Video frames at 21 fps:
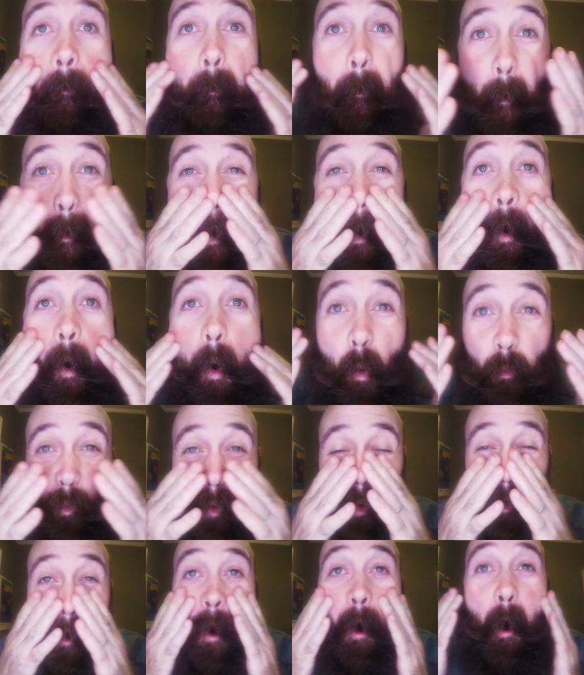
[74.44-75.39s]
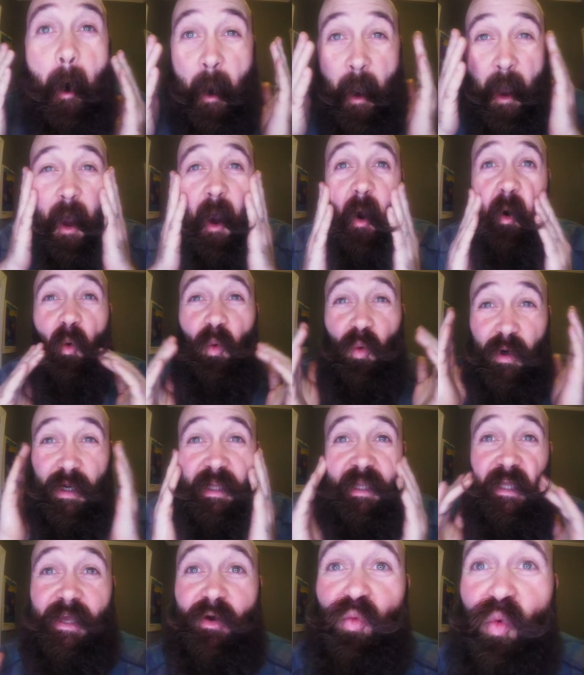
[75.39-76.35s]
jojoba oil
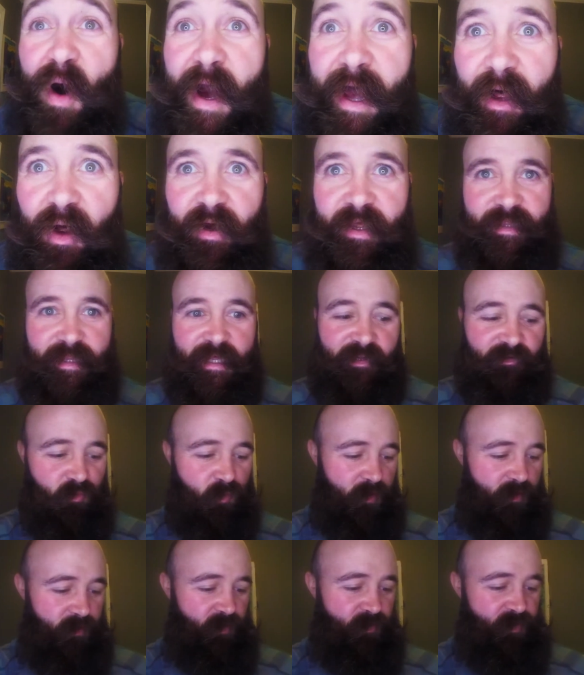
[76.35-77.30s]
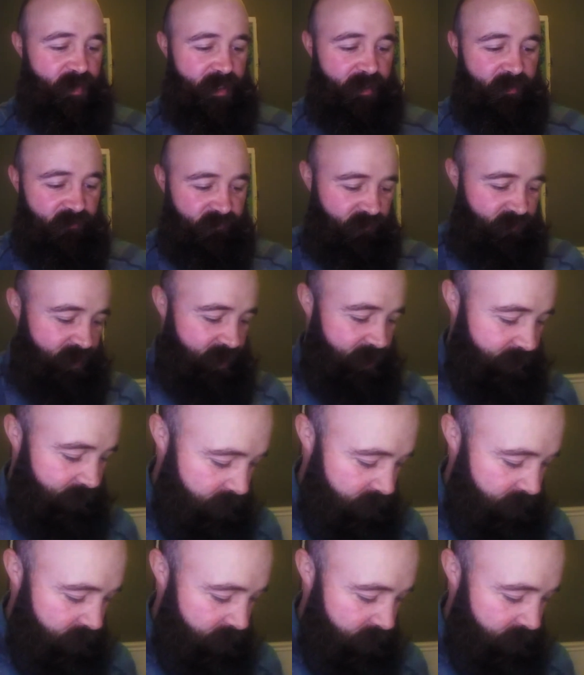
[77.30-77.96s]
really well, and that's one of the things that